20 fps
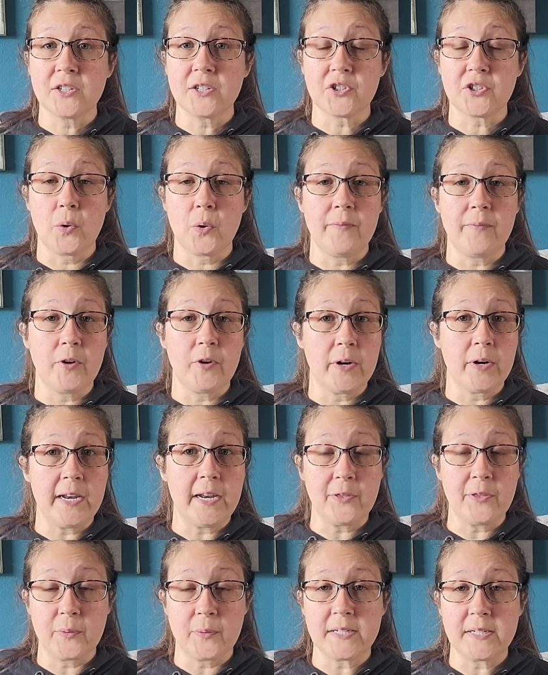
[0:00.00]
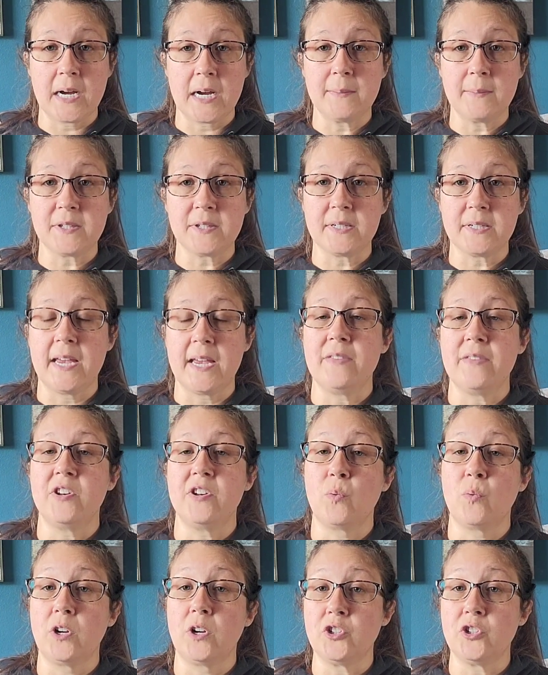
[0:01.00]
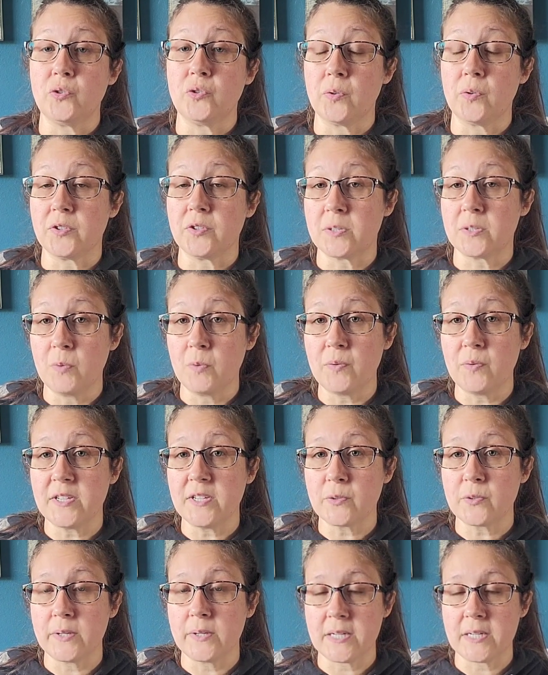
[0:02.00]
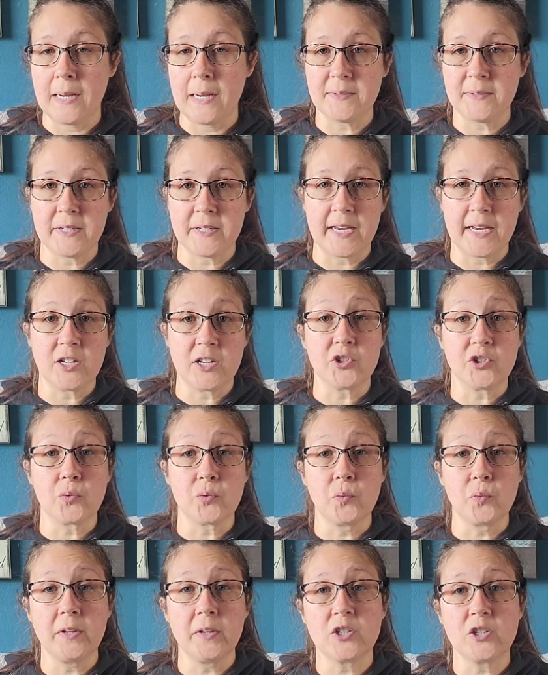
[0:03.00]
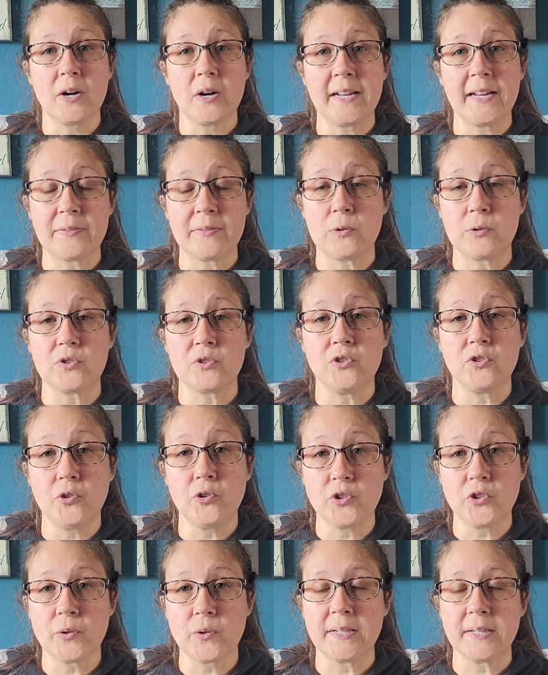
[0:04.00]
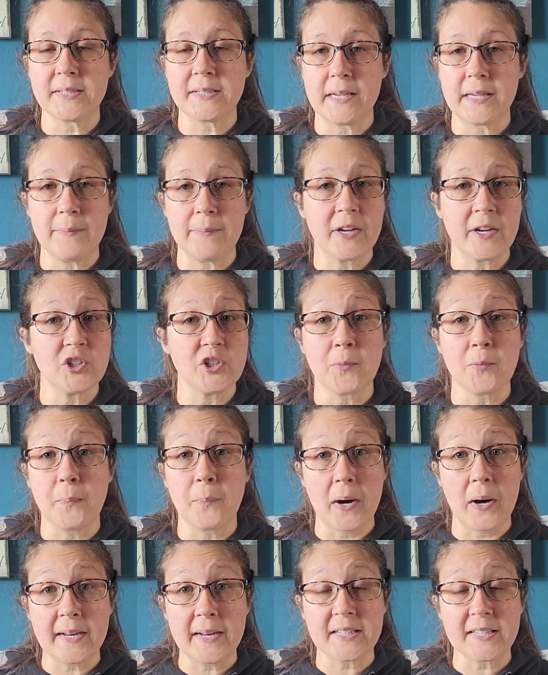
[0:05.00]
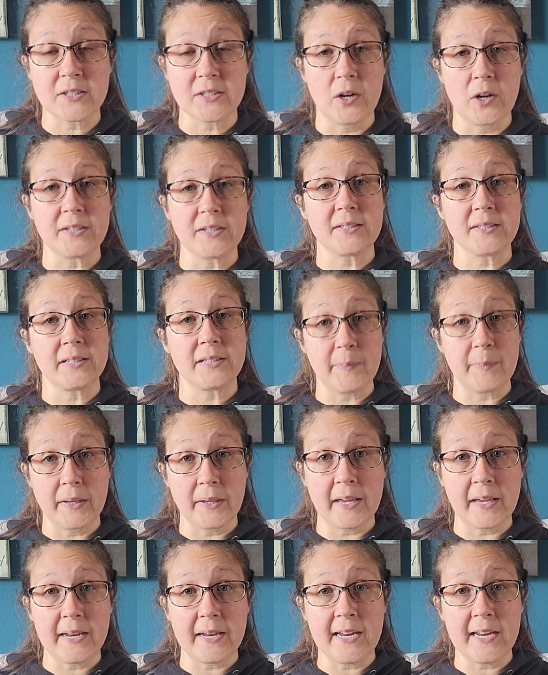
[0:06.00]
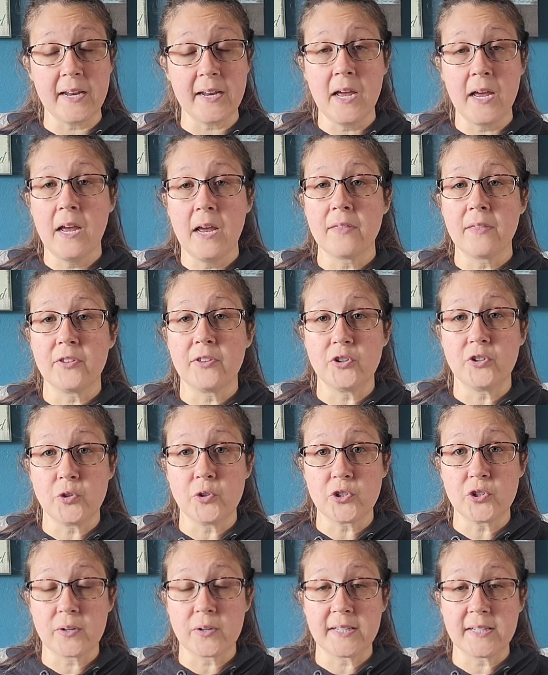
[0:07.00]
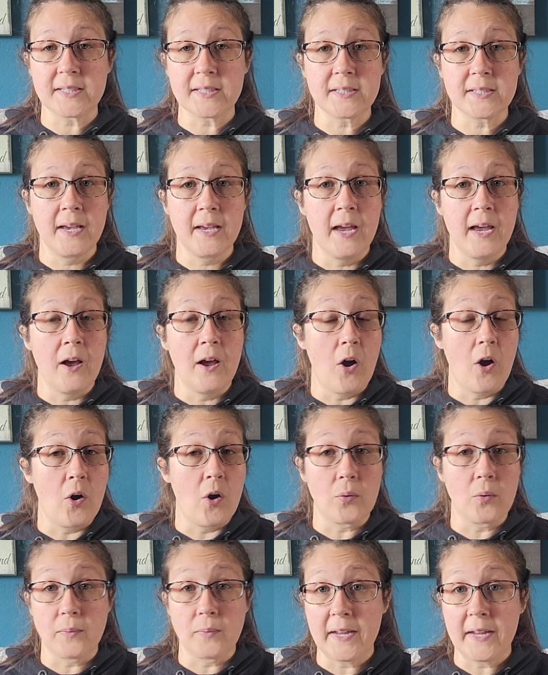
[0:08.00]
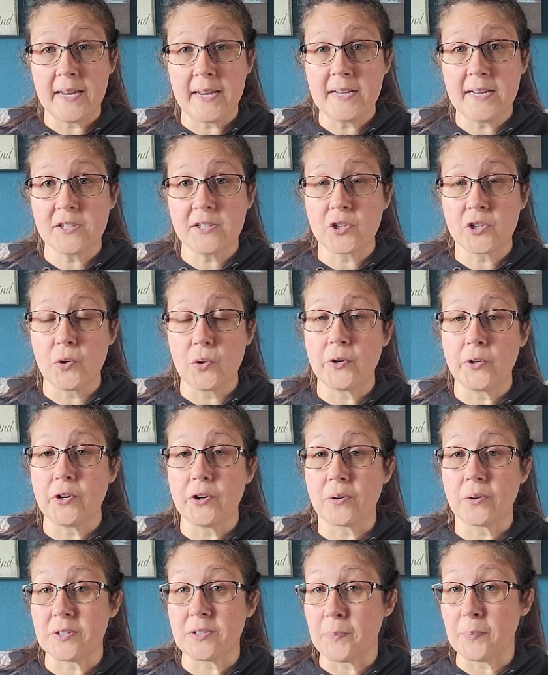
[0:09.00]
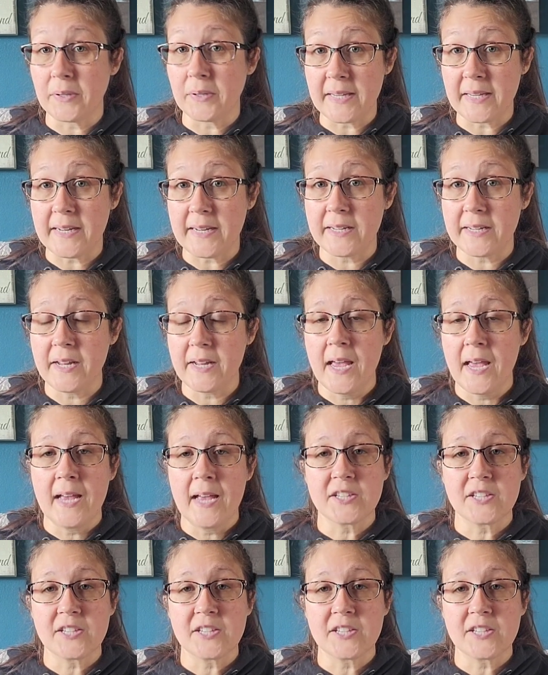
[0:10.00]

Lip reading: So if you're eating 3 times a day, then you want to do the smoothies 3 times a day, because you're really trying to get those nutrients in, because your body is not assimilating the nutrients already, so you're depleted.